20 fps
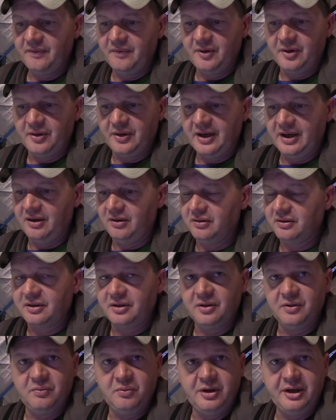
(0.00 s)
or elk
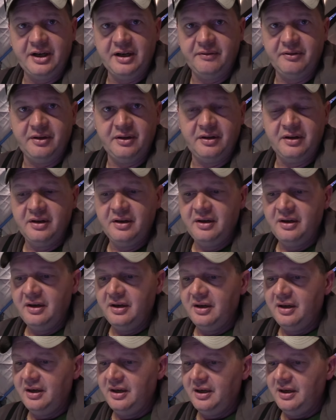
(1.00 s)
or whatever.
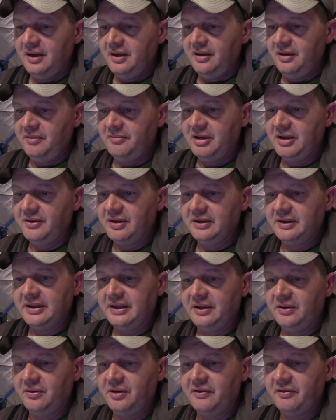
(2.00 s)
You may think they
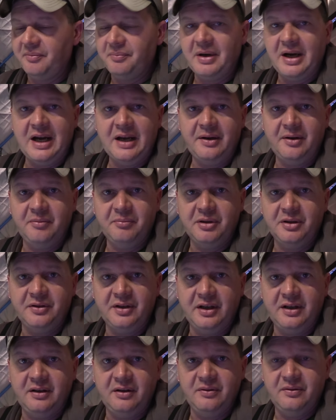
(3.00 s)
don't have a pattern, but
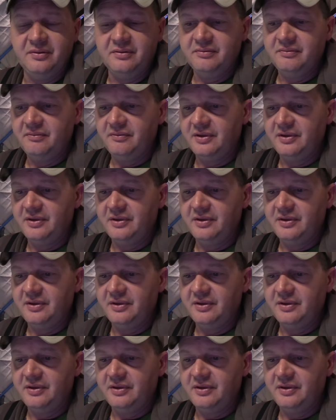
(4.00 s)
they do.